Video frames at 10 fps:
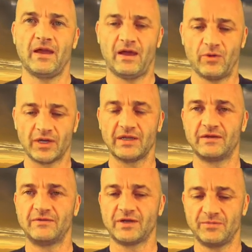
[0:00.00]
I work
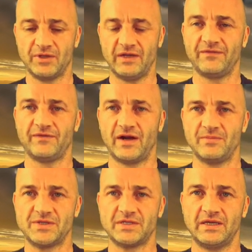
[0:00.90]
in community
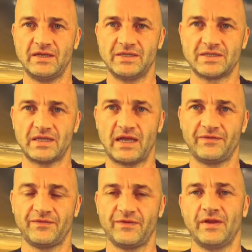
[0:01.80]
pharmacy, and the
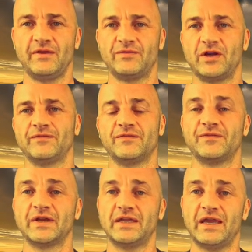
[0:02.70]
staff very often
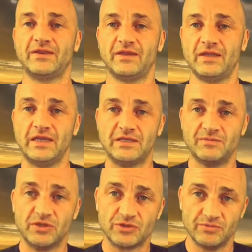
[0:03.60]
forget that they need to
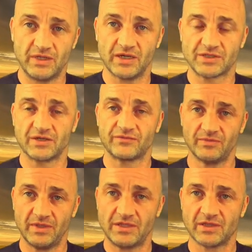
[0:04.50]
be 2 meters
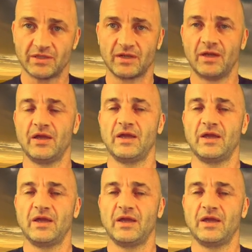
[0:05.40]
from each other